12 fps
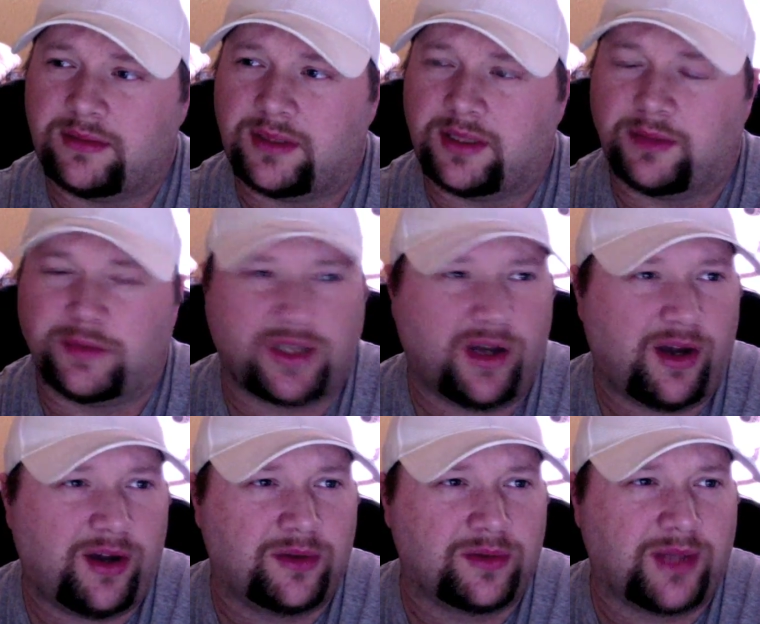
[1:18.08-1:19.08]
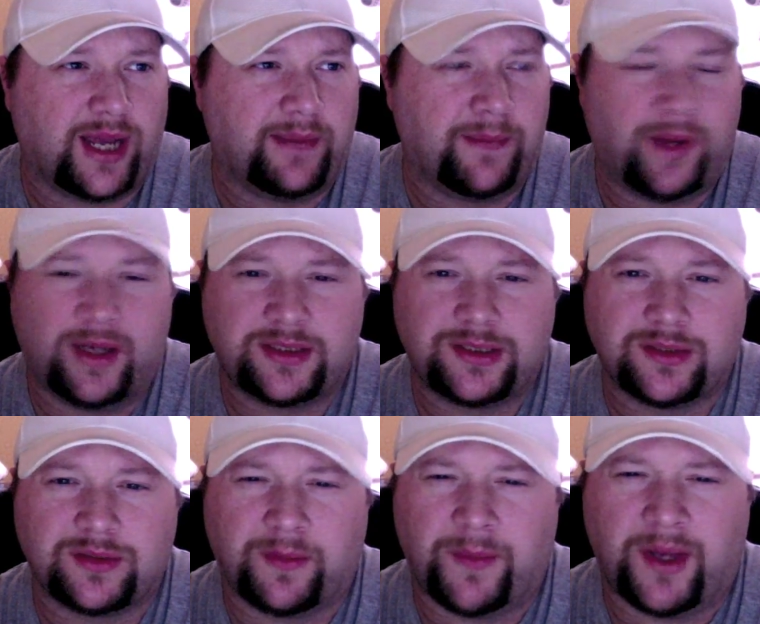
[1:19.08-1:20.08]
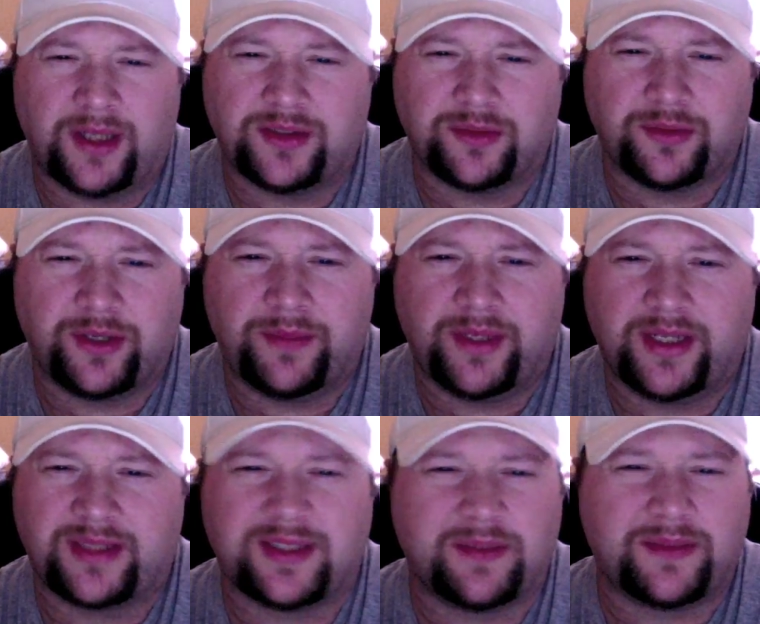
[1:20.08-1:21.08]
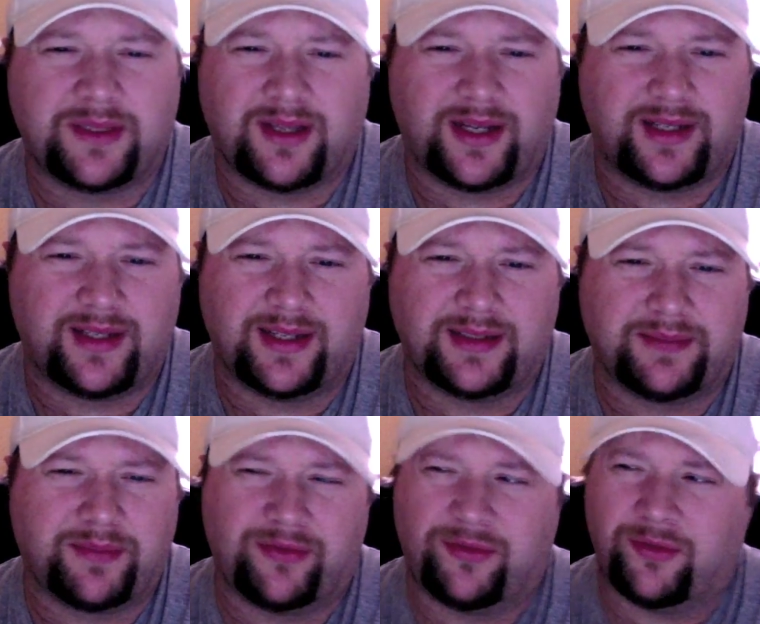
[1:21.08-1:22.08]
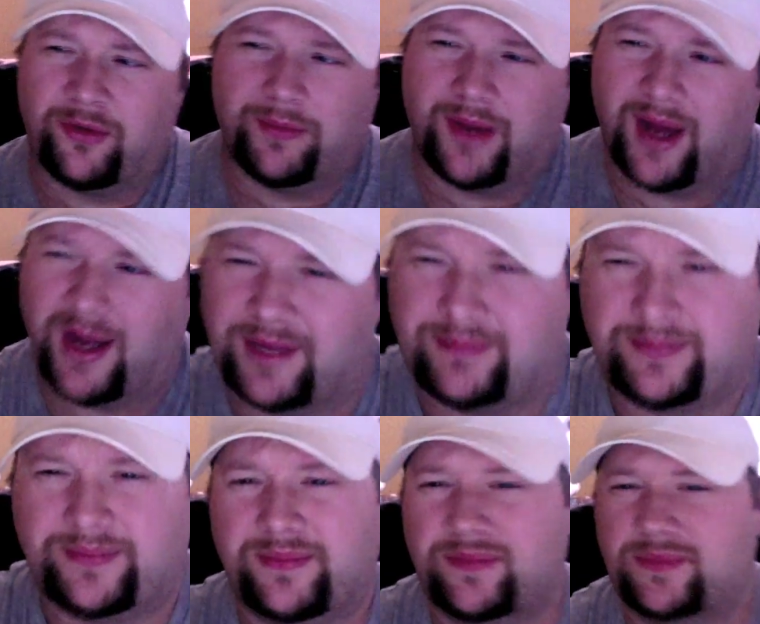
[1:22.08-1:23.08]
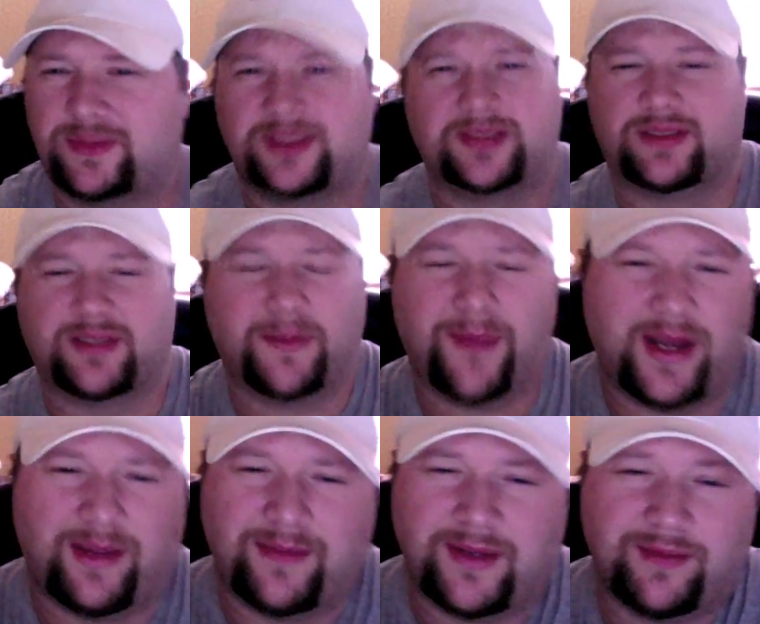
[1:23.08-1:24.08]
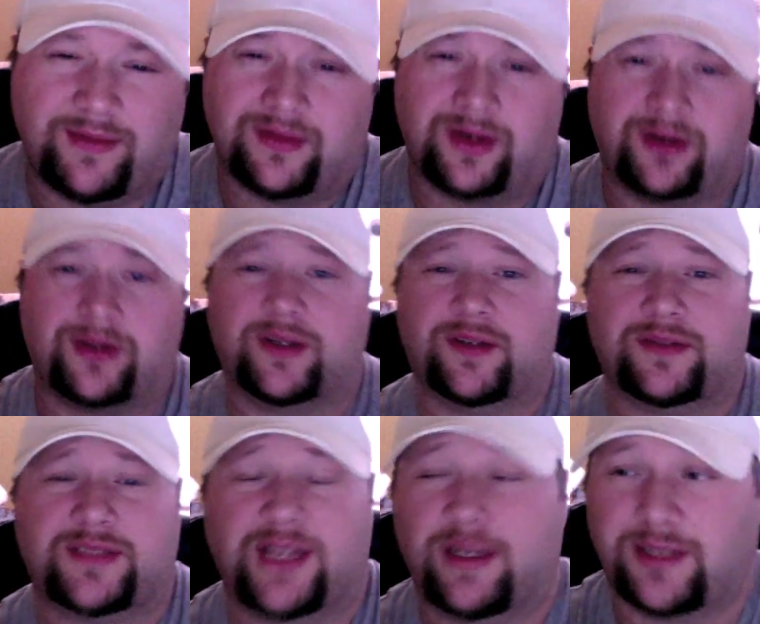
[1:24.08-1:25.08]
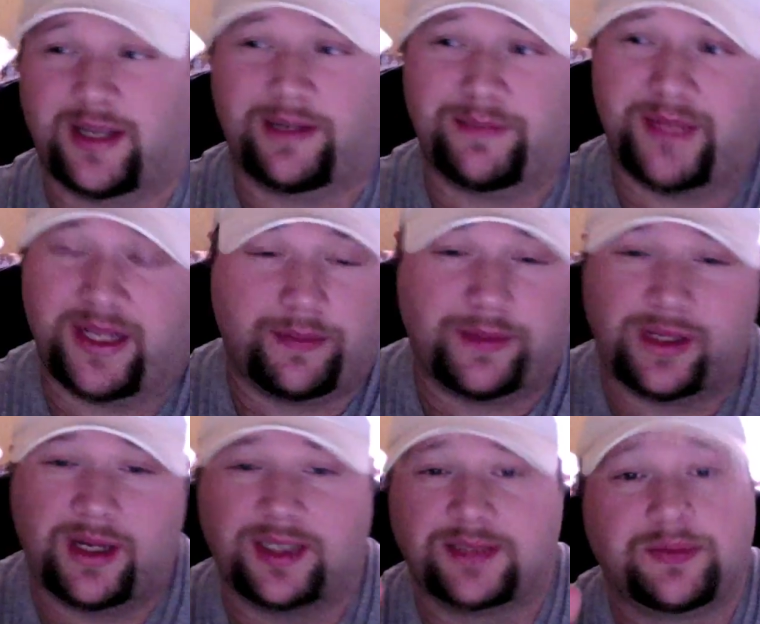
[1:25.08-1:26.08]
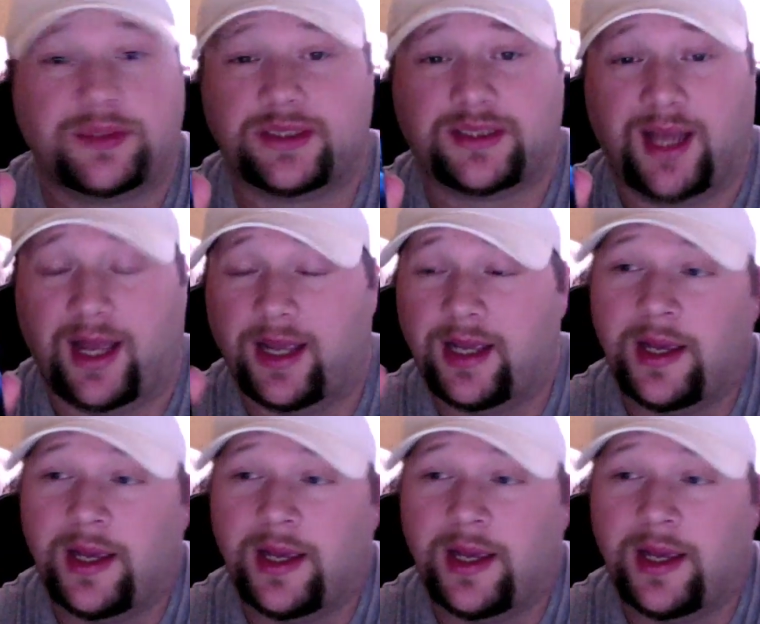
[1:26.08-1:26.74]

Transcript: It was called Monster, the Monster Remix, something like that, performed by somebody I've never even heard of. Sounds like Nicki Minaj, but it's not.